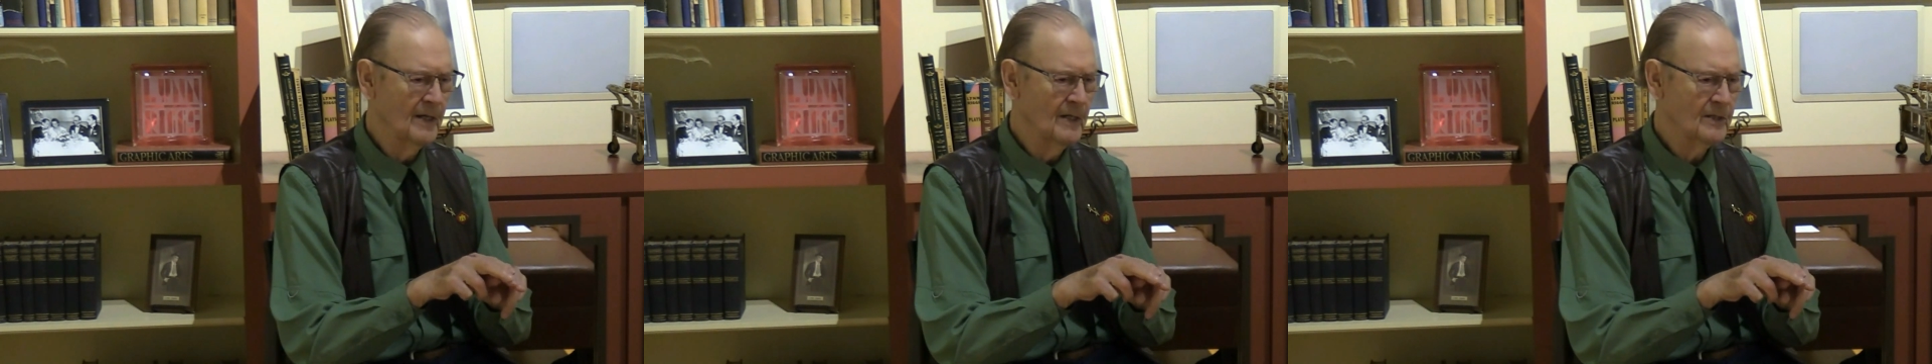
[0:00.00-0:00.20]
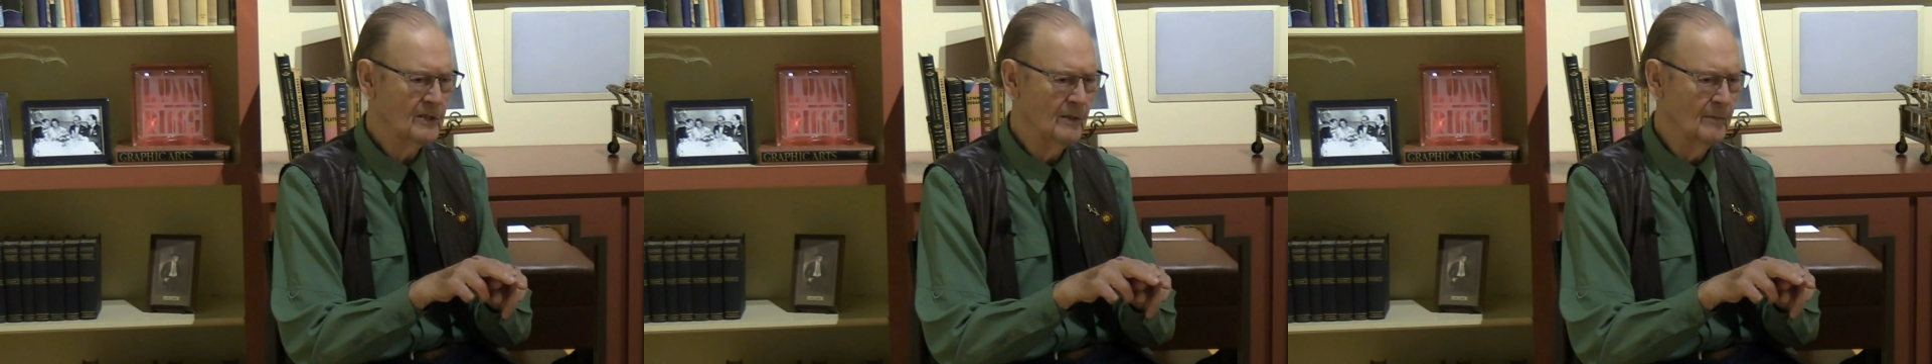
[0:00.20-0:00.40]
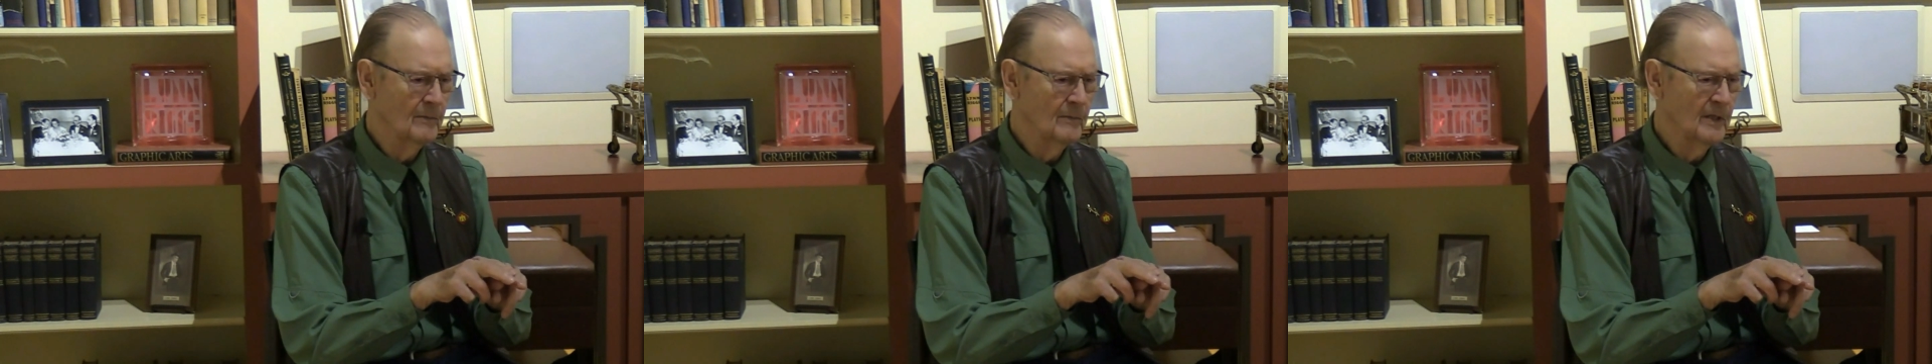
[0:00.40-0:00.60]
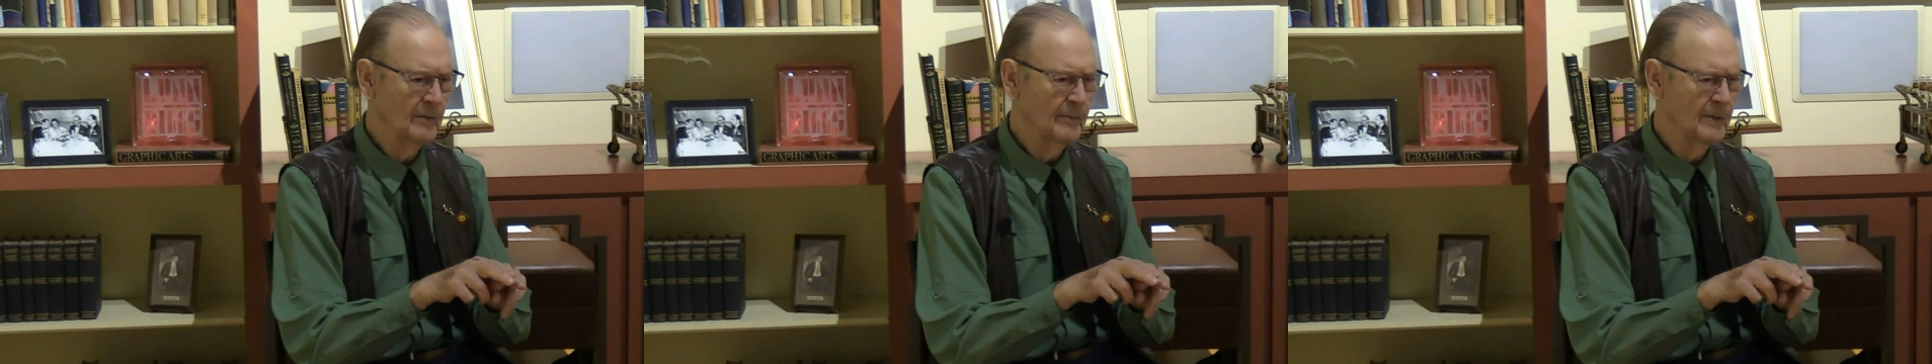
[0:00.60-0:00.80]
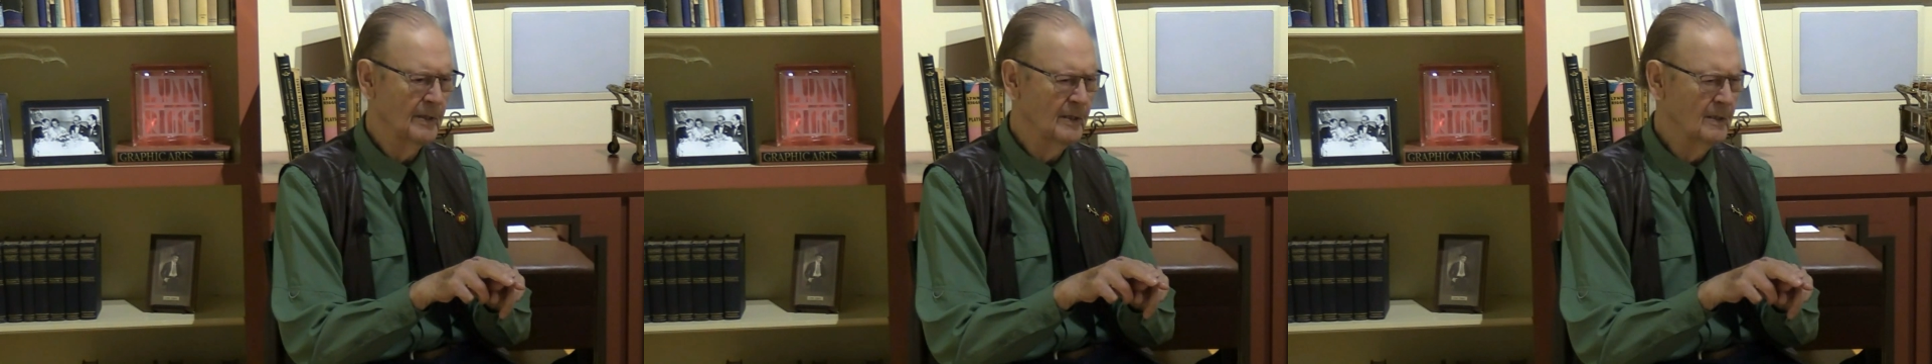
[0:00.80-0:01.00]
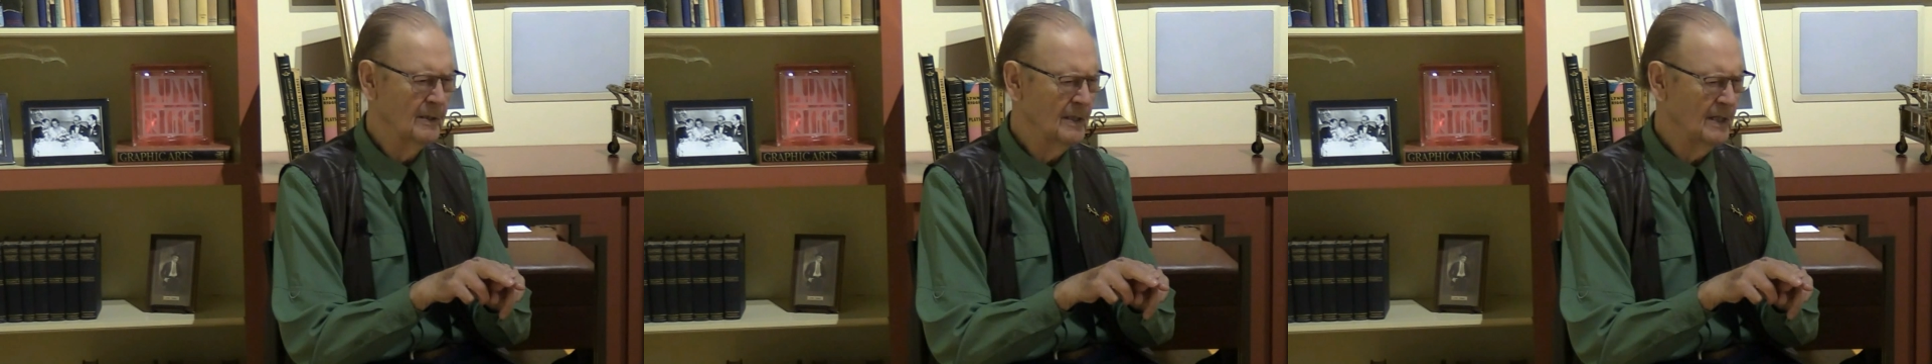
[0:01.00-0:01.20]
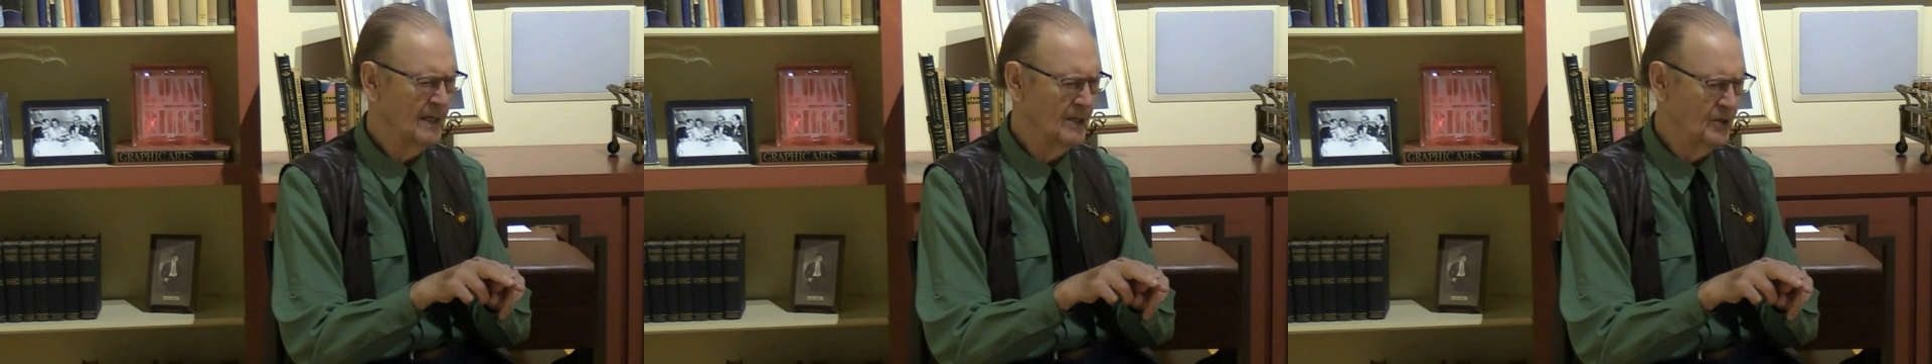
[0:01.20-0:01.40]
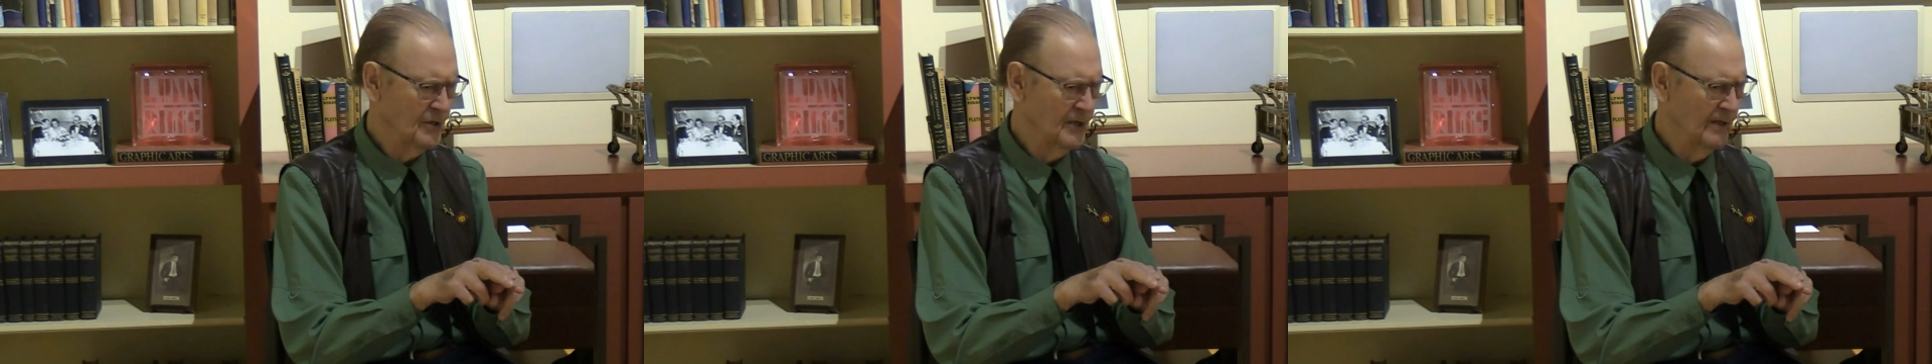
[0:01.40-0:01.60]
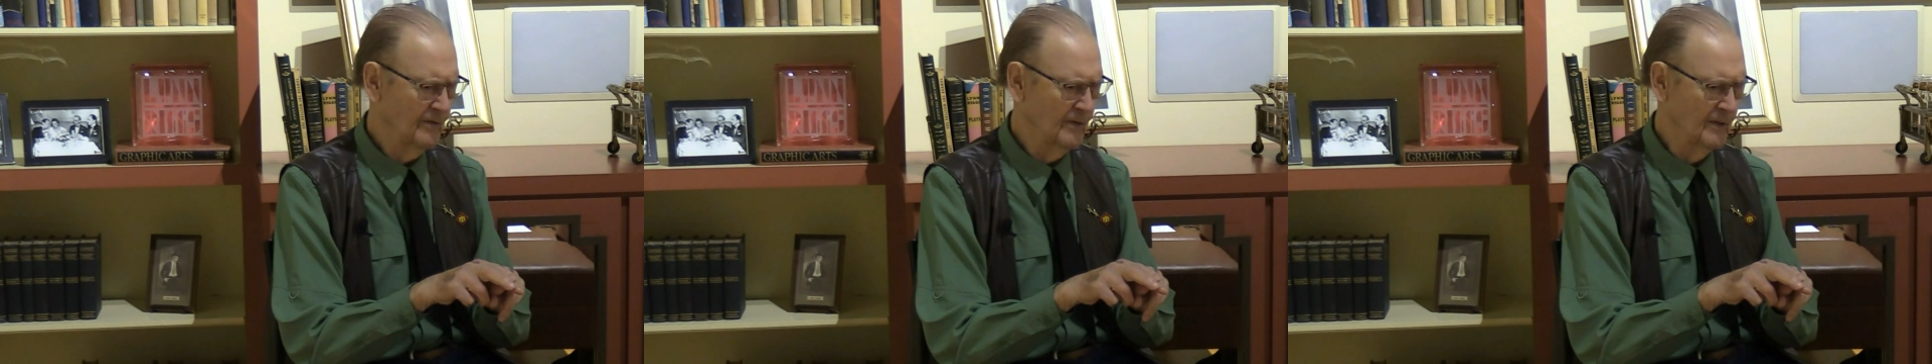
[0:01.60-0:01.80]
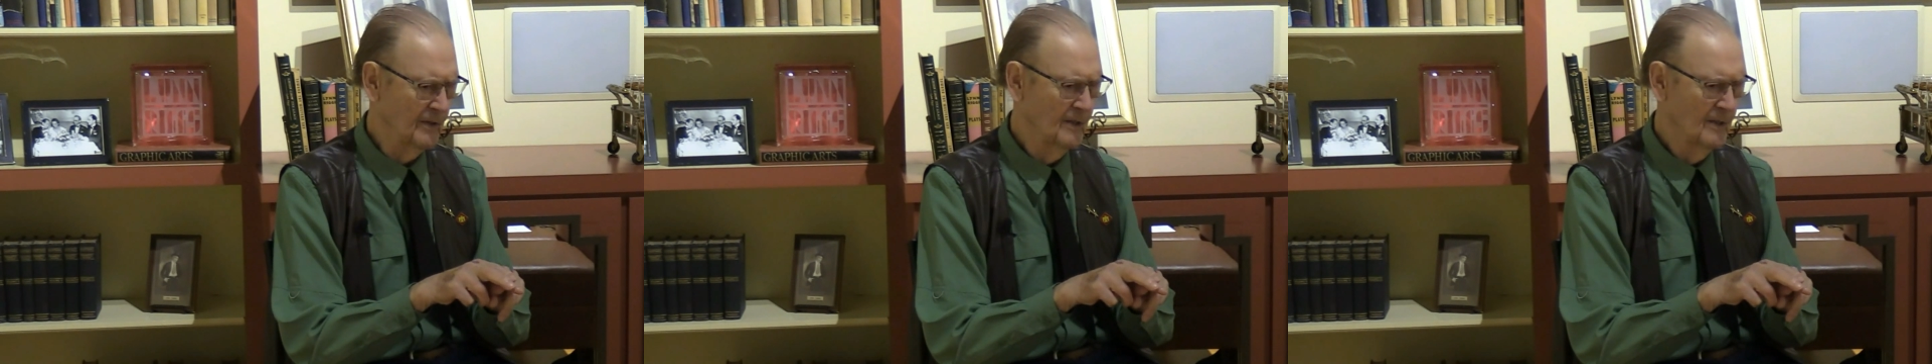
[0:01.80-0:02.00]
it's maybe
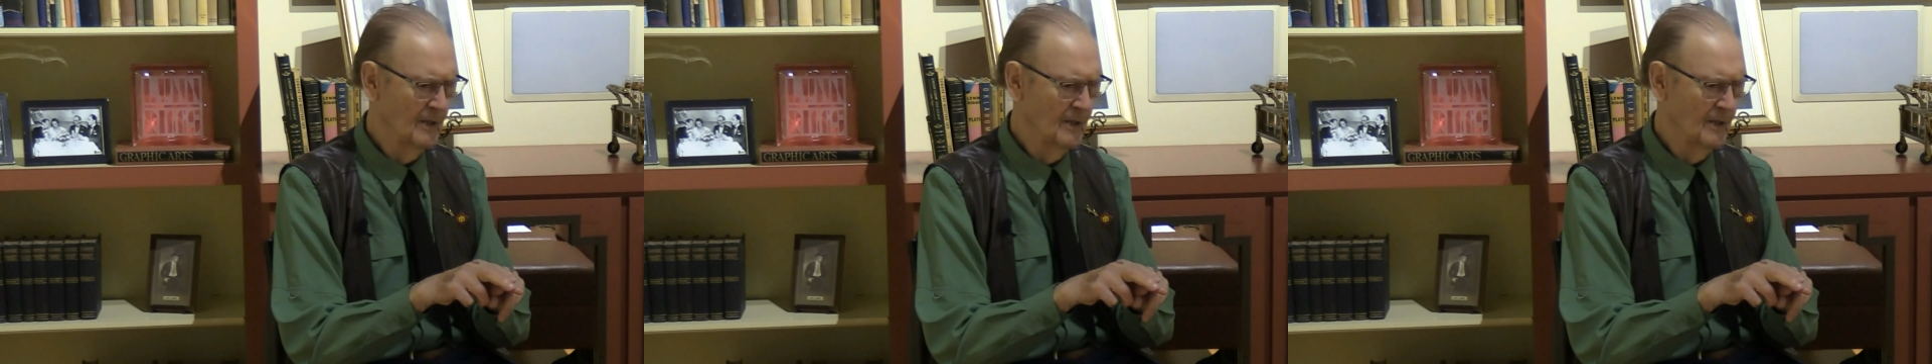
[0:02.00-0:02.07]
97,